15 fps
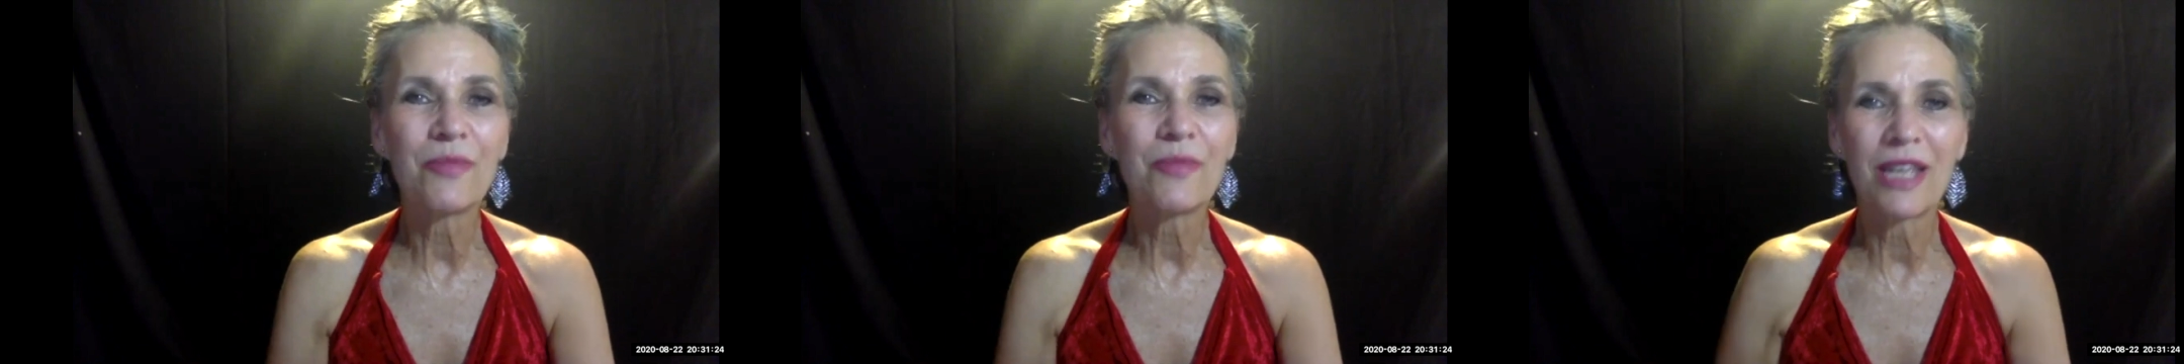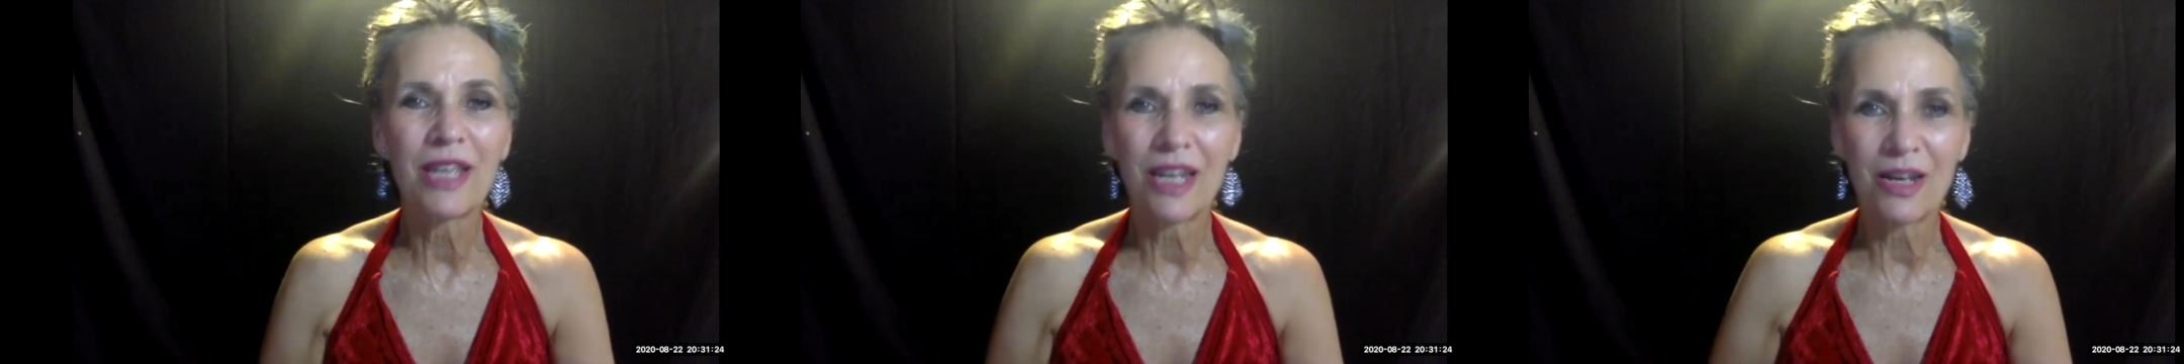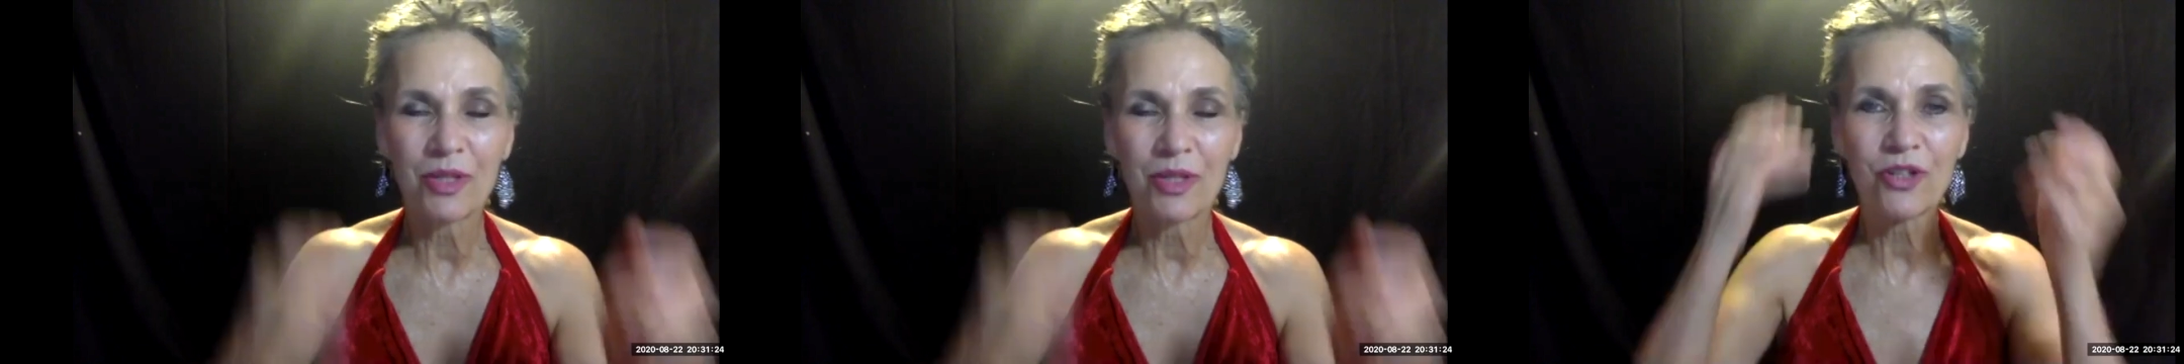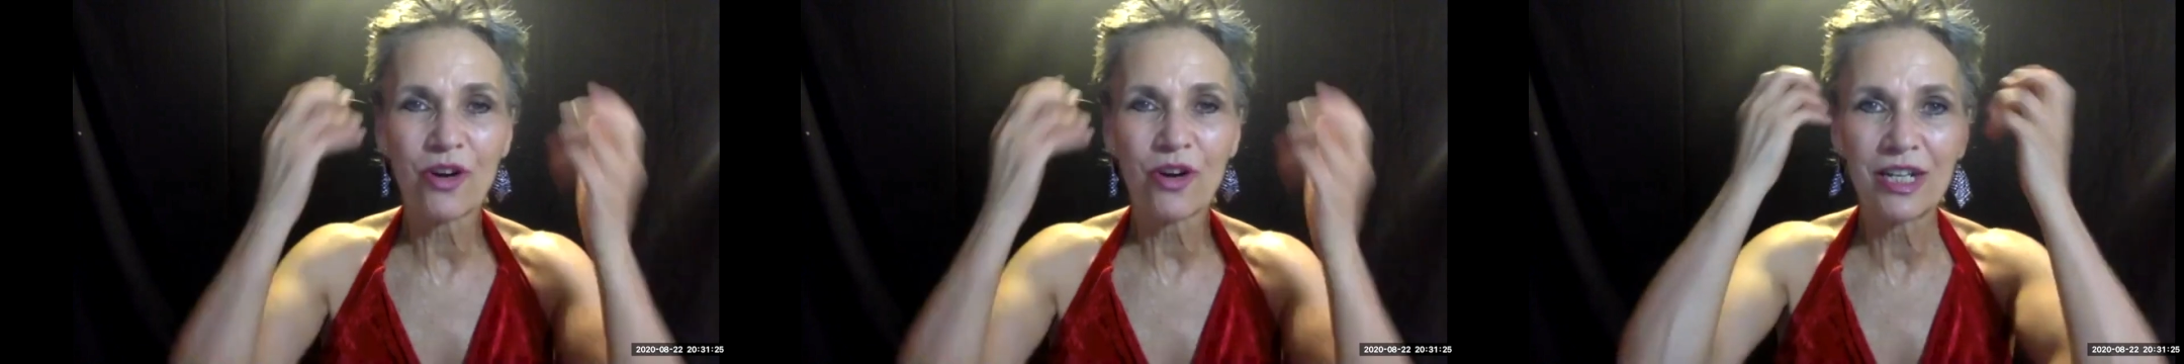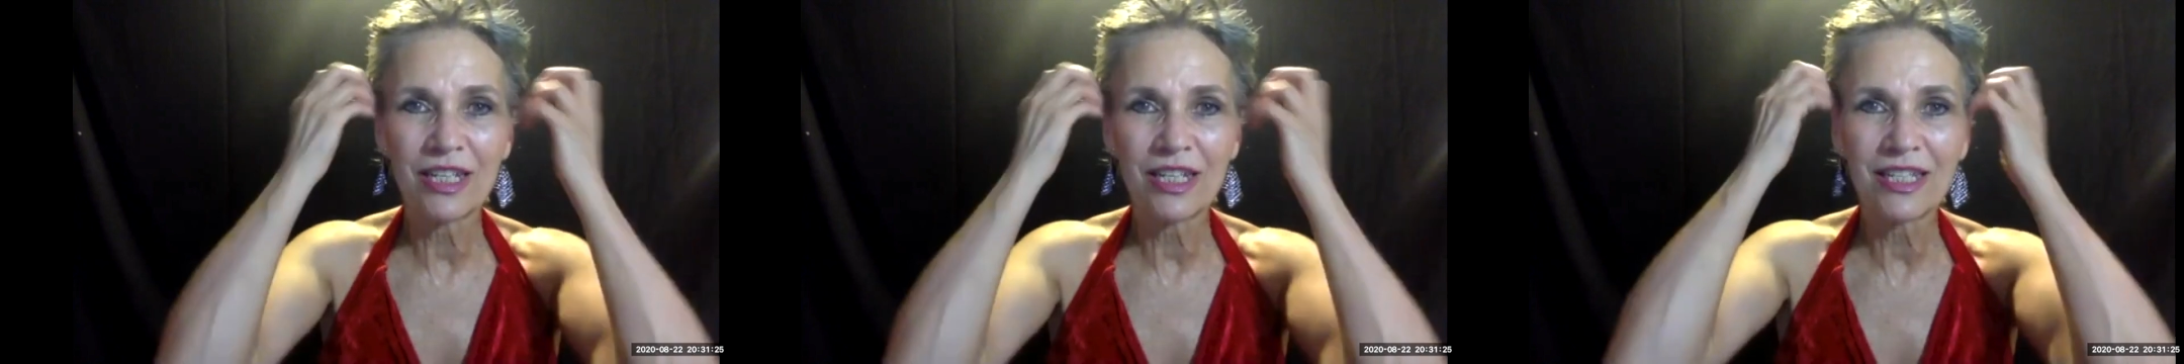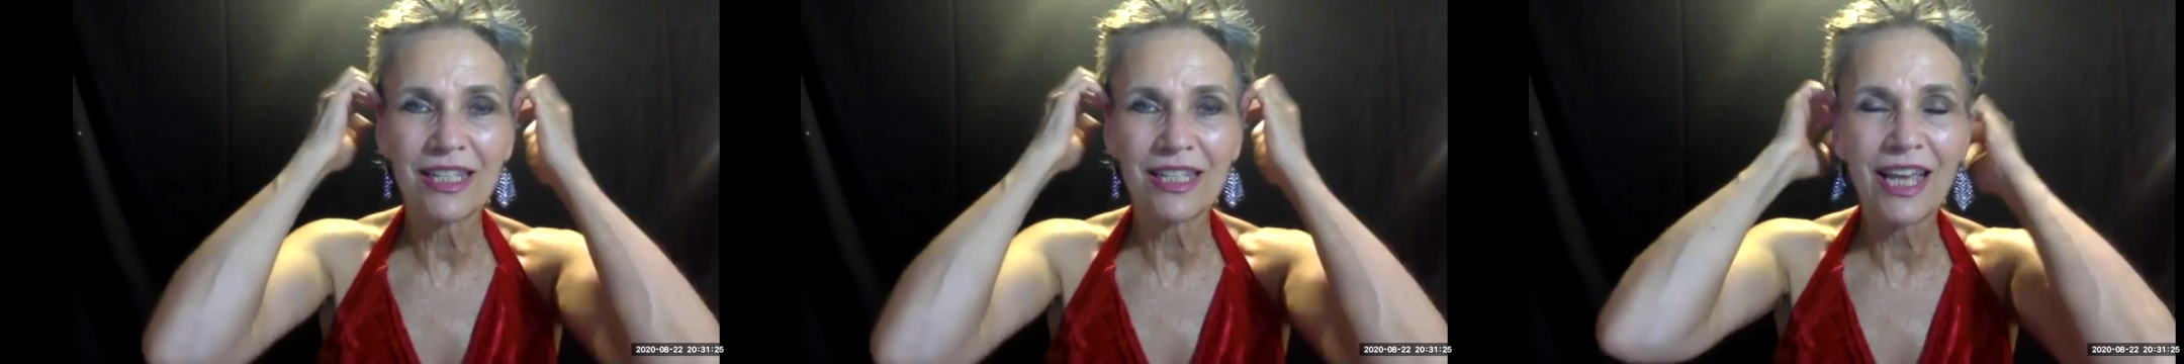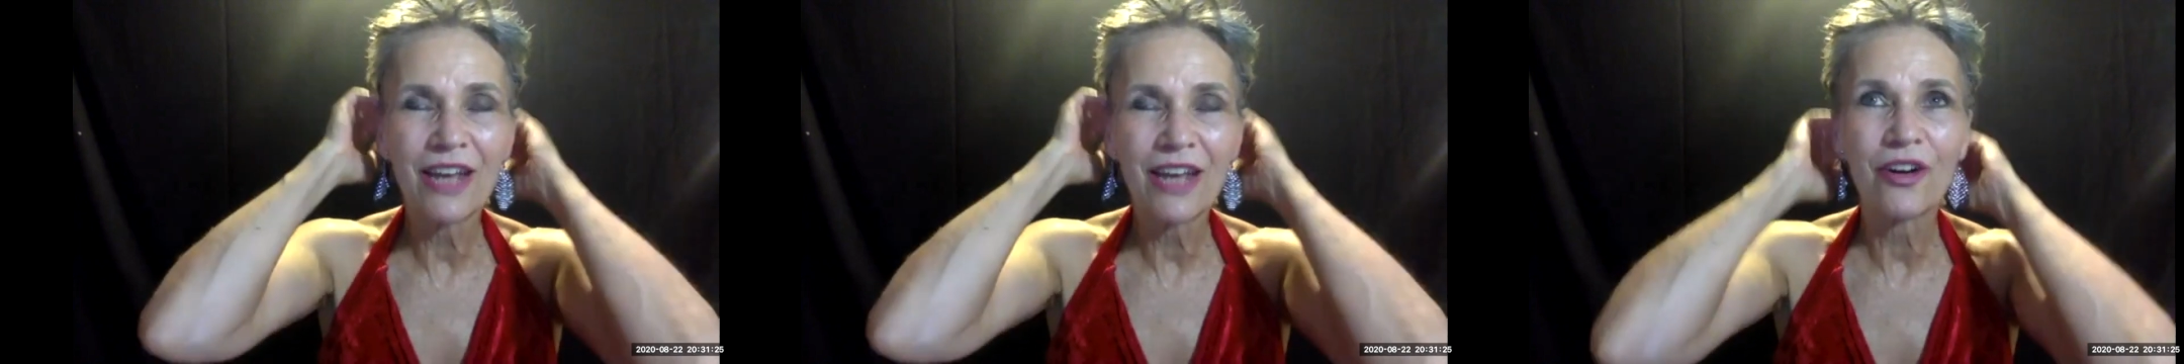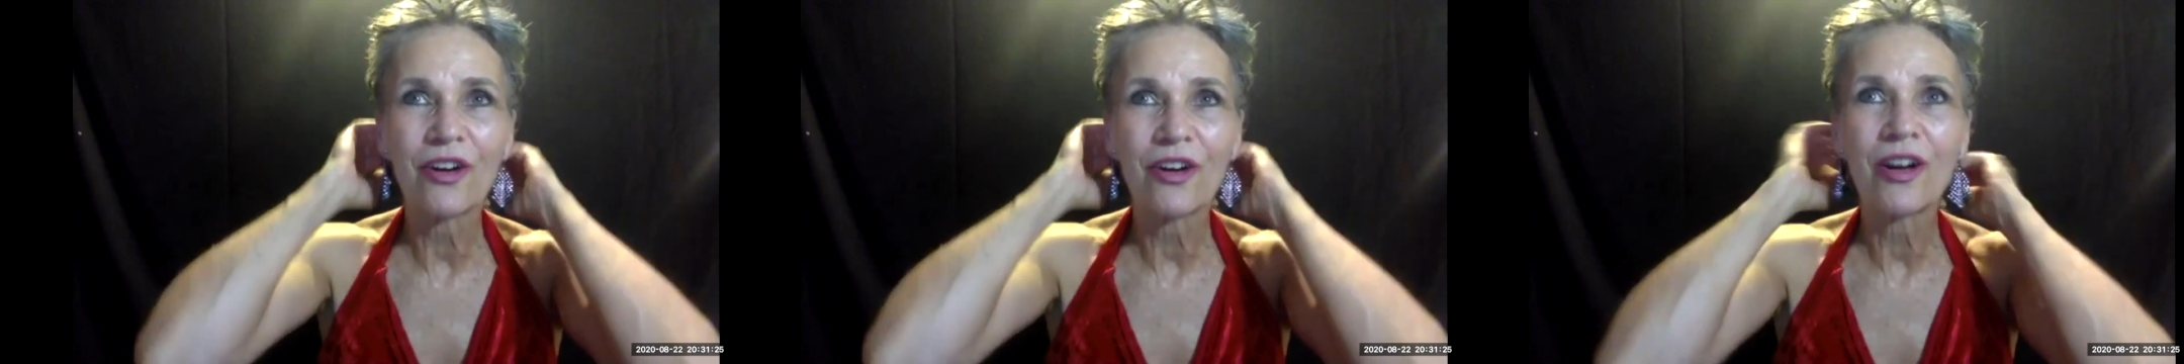beginning but started to see
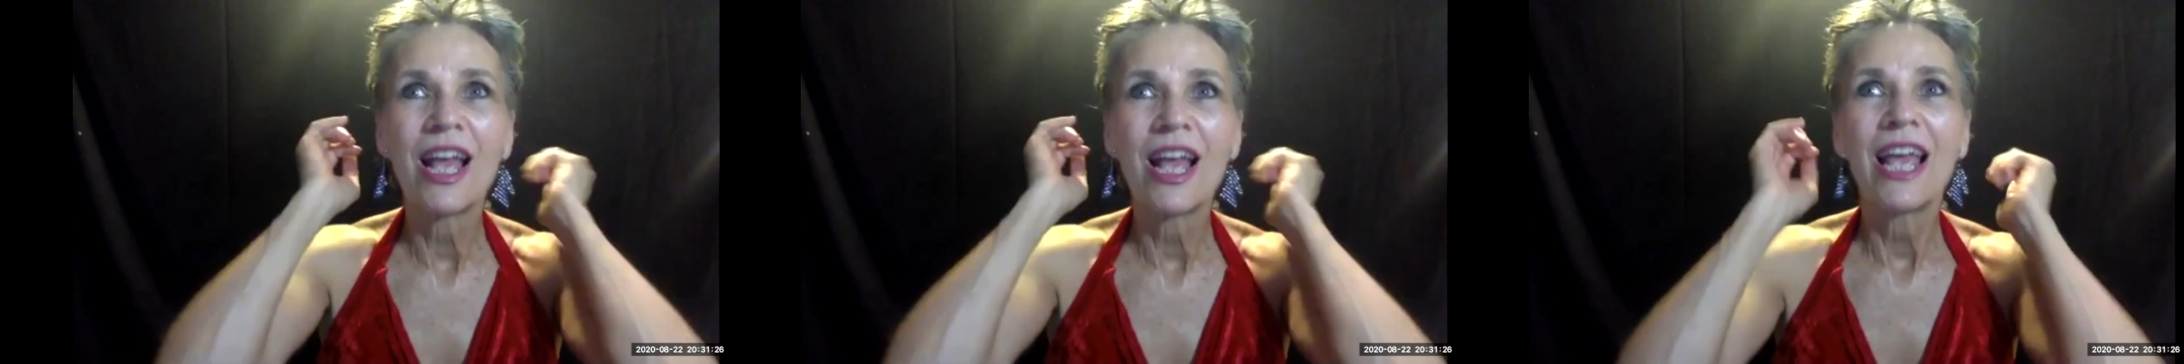later